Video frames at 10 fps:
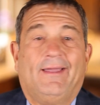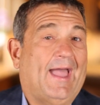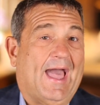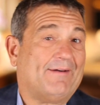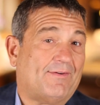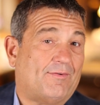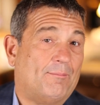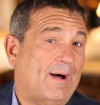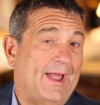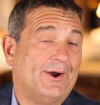half of them
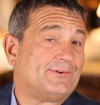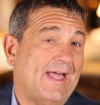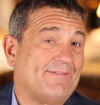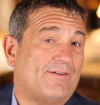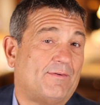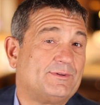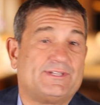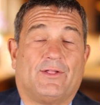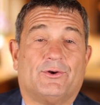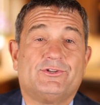buyers, half of them
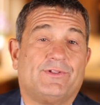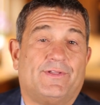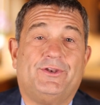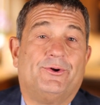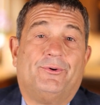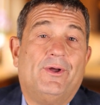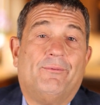sellers, so they do,